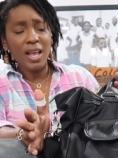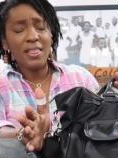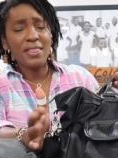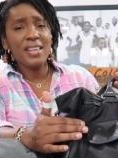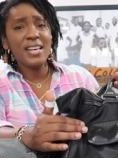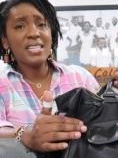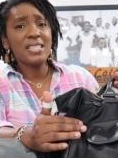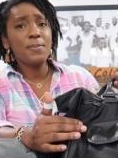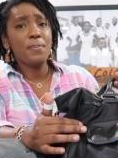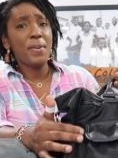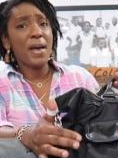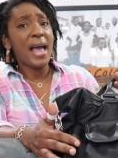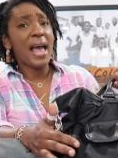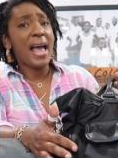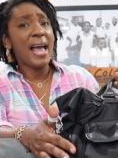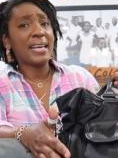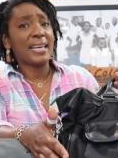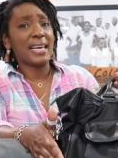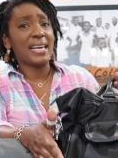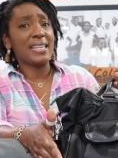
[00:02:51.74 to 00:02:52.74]
this
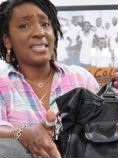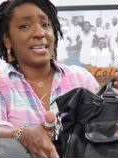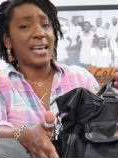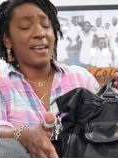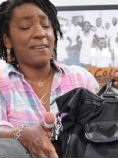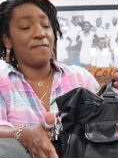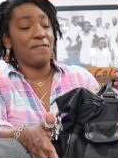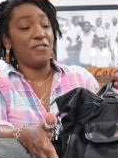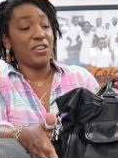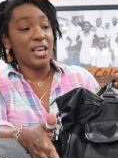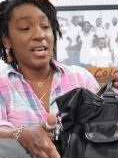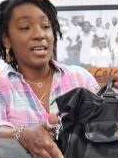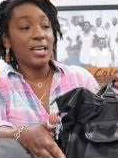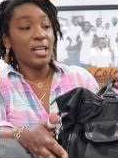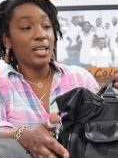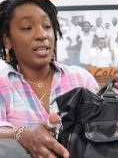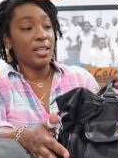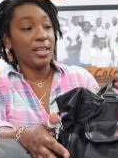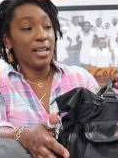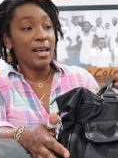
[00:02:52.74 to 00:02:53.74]
bag is a
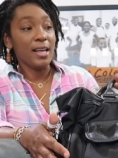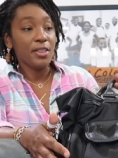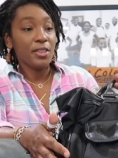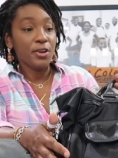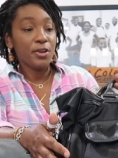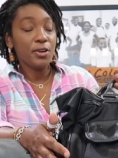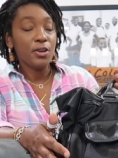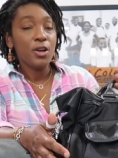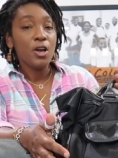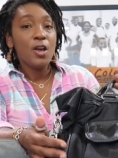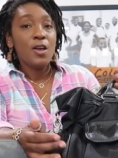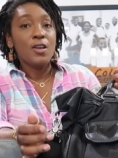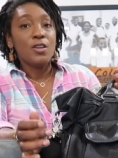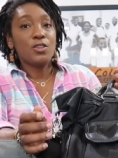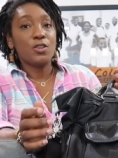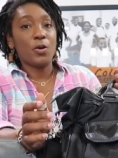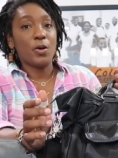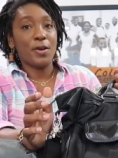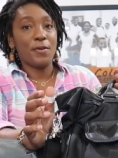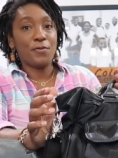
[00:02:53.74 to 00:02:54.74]
vegan leather,
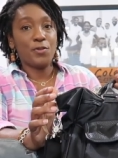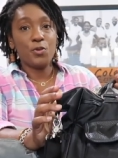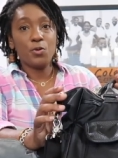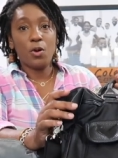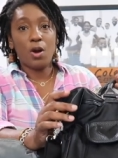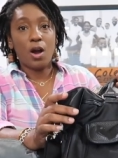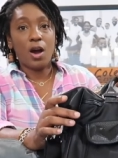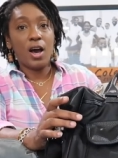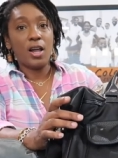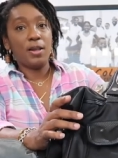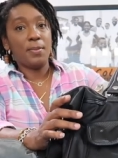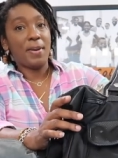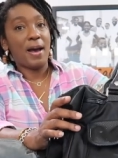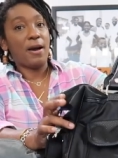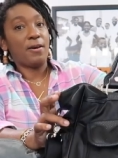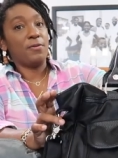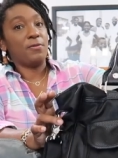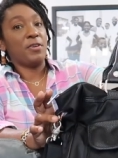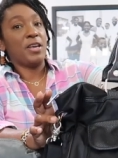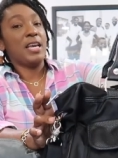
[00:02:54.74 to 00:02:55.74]
so if you are all
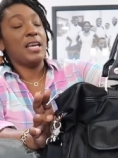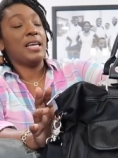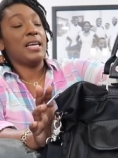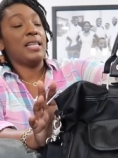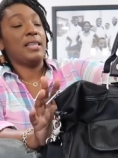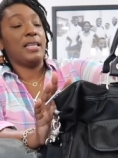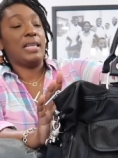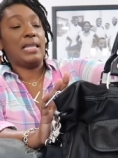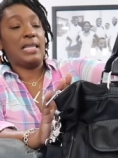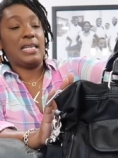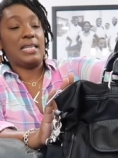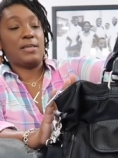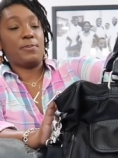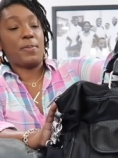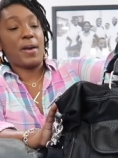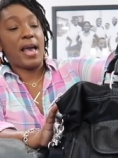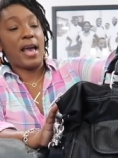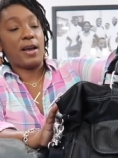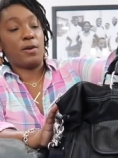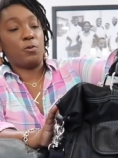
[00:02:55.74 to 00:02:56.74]
about vegan, then this
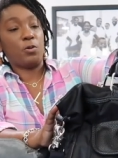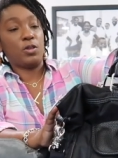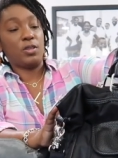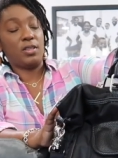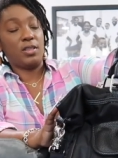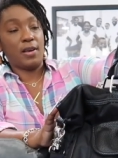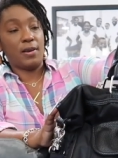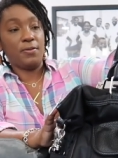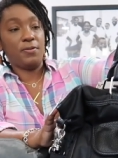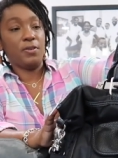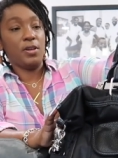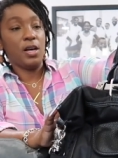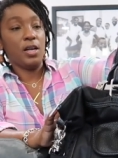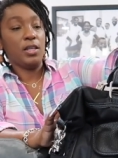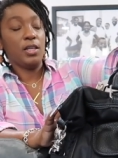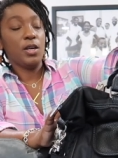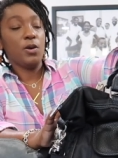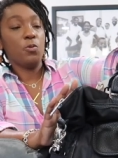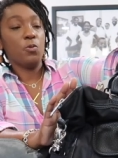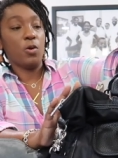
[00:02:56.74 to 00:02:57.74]
bag will
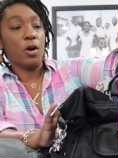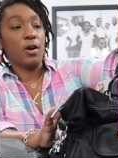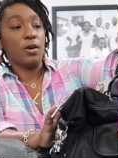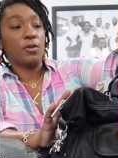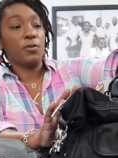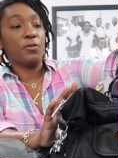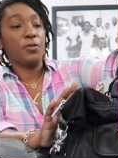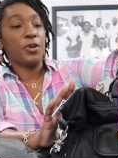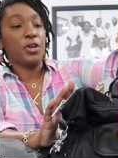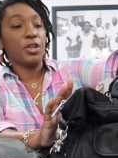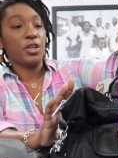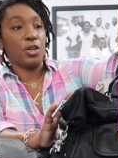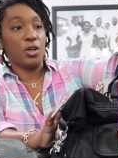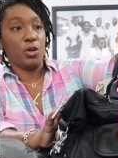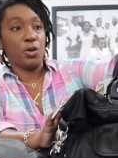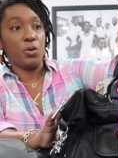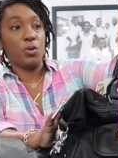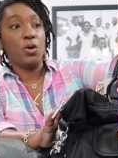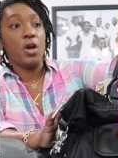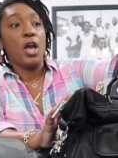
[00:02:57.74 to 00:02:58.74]
definitely work for
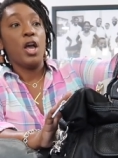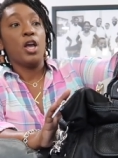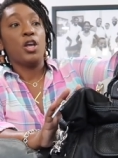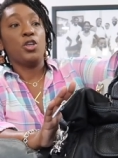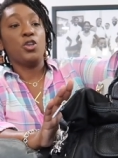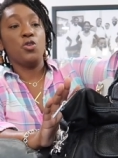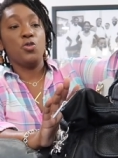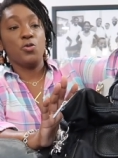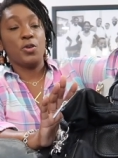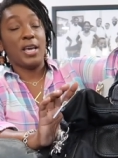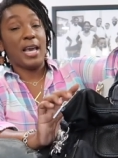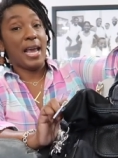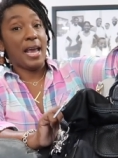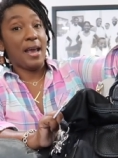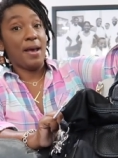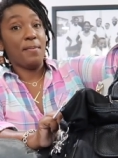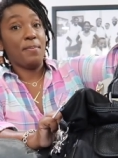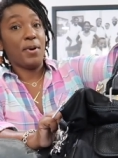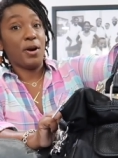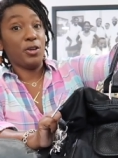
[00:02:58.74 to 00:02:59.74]
you. You
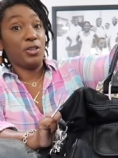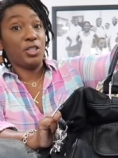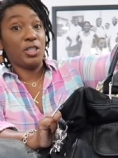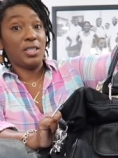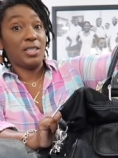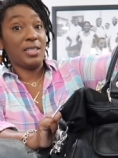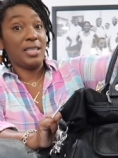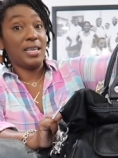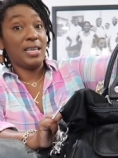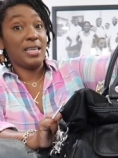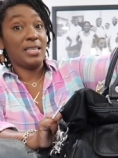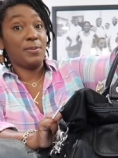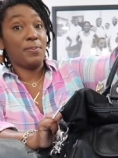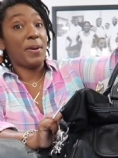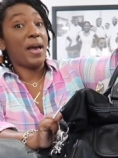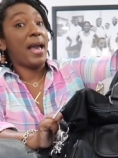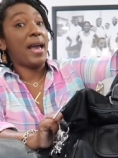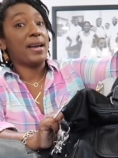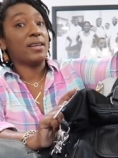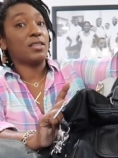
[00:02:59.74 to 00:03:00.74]
can purchase these
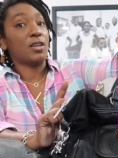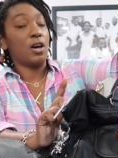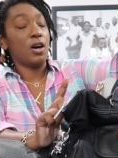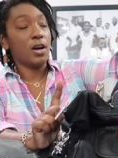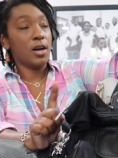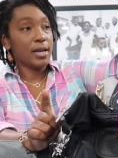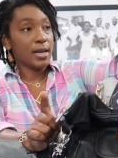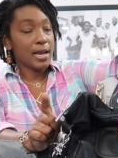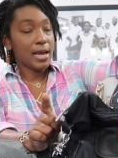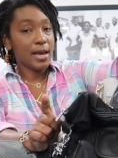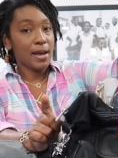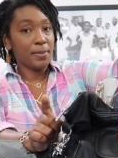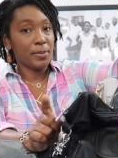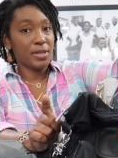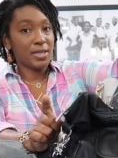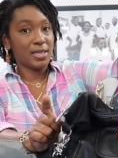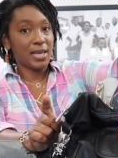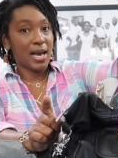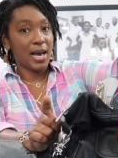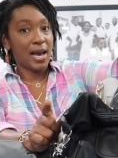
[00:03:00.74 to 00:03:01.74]
bags on
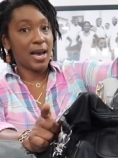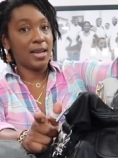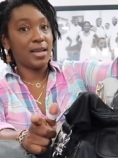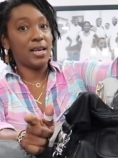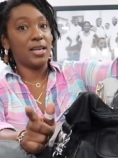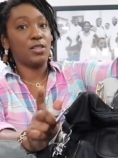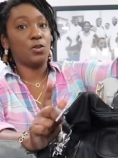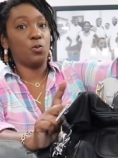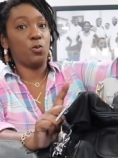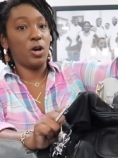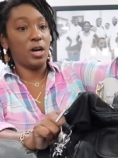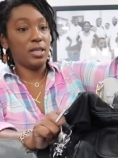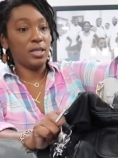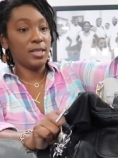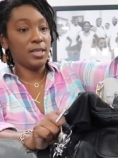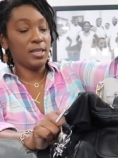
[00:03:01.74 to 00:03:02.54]
Amazon as well